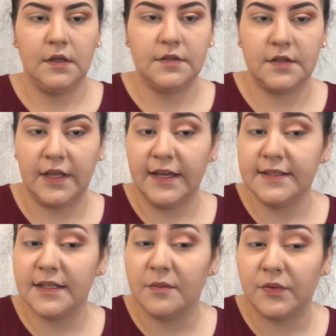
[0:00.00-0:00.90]
So that is
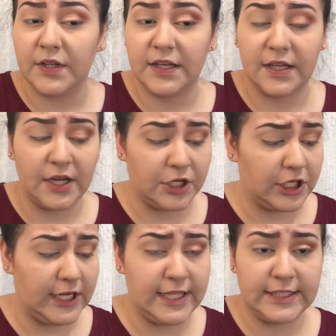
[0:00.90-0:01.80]
the completed cut
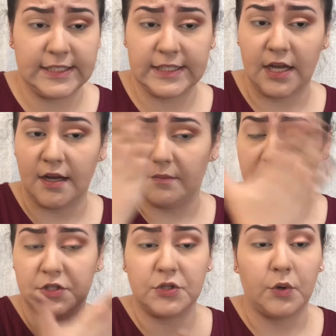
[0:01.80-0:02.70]
crease um,
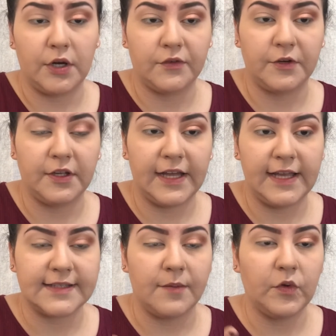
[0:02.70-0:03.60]
tutorial for you guys.
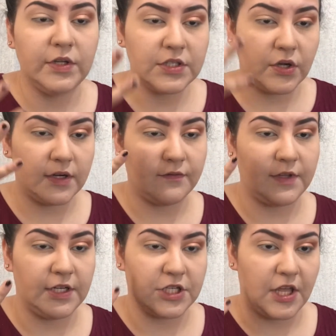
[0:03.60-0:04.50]
I'm going to go ahead and
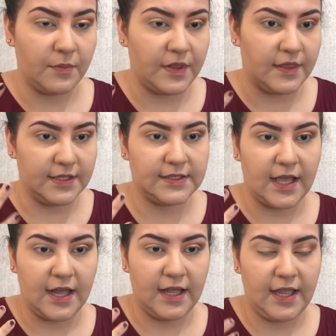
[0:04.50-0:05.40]
finish up this
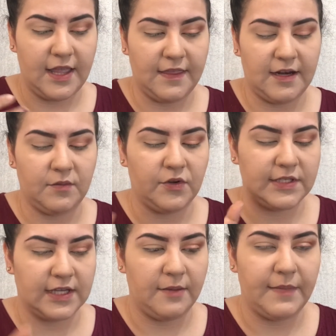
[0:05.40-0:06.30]
eye and then I'm going to
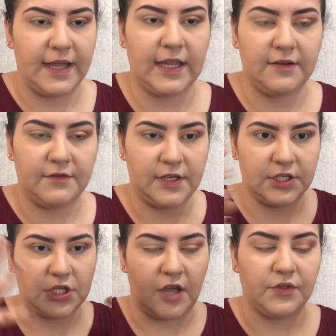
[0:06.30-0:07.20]
come back and
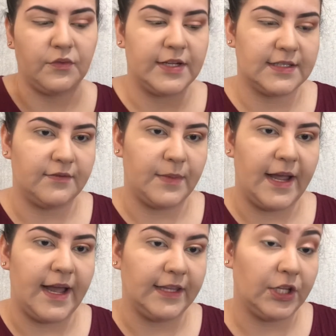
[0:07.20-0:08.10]
finish out the rest of my
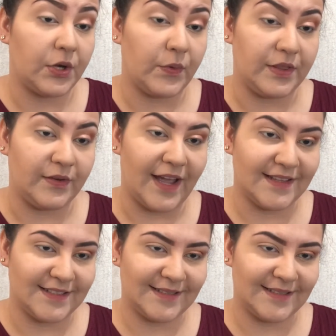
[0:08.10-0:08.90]
eye look with you guys.